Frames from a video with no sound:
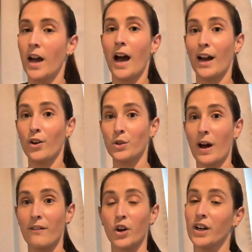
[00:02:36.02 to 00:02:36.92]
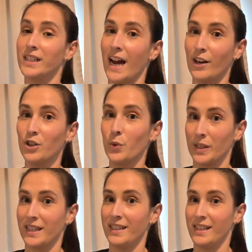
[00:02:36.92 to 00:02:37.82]
I also have her entire
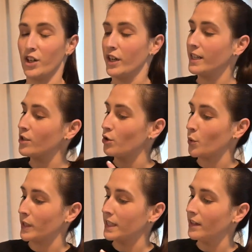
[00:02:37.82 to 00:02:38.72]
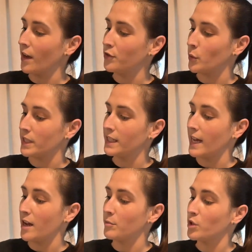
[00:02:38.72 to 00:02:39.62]
Twisted series, so Twisted Love, Twisted
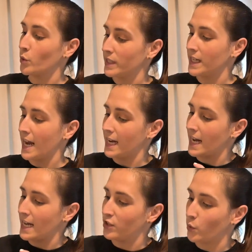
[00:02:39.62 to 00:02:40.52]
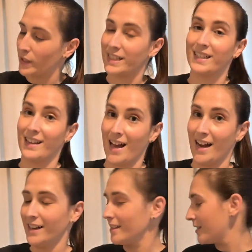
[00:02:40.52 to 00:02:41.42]
Games, Twisted Hate, and Twisted
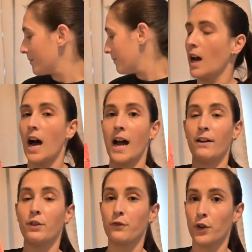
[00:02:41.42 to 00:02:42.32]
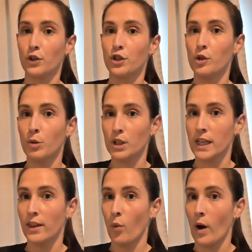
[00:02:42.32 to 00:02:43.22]
Lies. I have the first 2 books
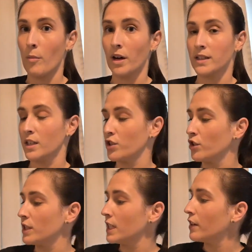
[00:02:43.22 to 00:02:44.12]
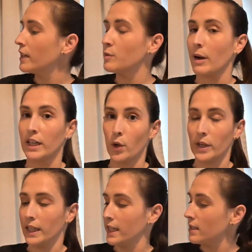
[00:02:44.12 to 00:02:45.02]
in the Wilmot Sisters series by
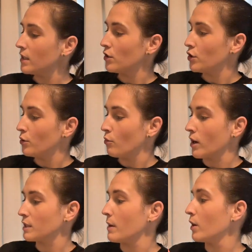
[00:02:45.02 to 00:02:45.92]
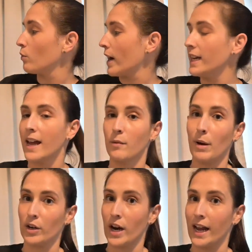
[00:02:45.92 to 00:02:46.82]
Chloe Leese, Two Wrongs Make a Right and
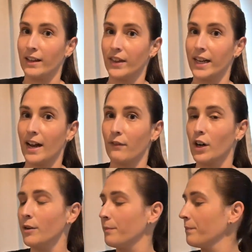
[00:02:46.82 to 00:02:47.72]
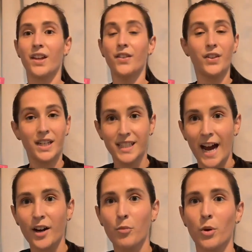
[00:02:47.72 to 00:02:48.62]
Better Hate Than Never. The
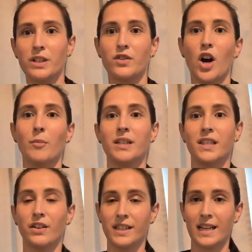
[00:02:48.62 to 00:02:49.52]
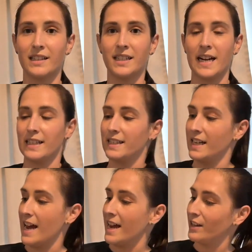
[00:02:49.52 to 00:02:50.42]
entire Boys of Tommen series as it stands
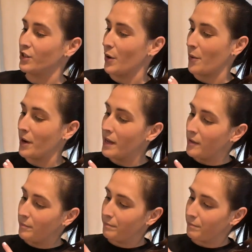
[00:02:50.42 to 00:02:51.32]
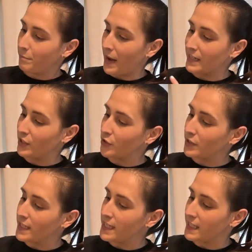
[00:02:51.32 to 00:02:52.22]
today, so Binding
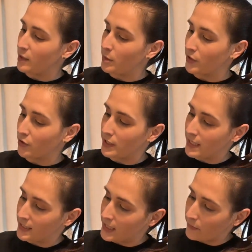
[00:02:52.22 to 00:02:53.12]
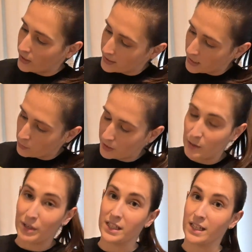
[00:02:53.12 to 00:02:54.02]
13, Keeping 13, Saving 6,
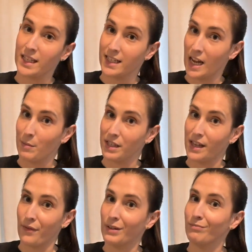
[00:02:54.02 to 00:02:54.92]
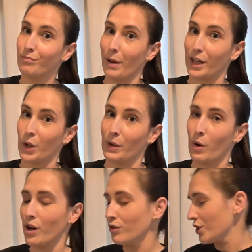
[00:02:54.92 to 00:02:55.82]
Redeeming 6, and Taming 7 by Chloe
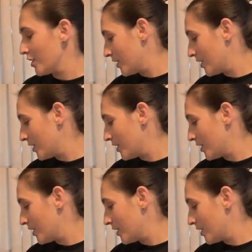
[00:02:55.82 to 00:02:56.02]
Walsh.